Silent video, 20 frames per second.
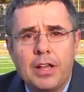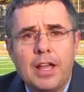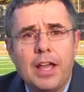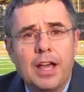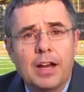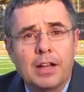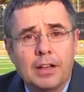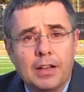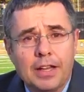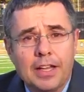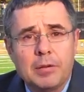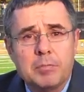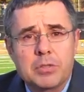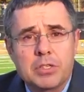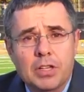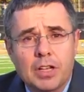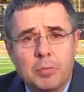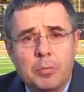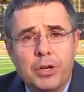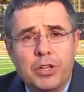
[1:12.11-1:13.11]
and a lame
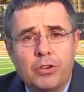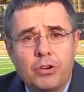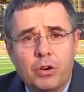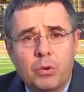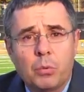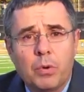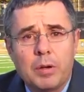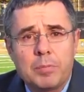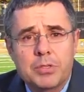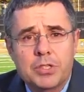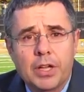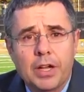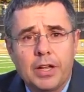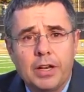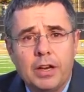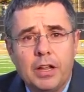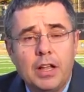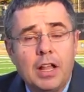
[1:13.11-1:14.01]
celebrity dirt website.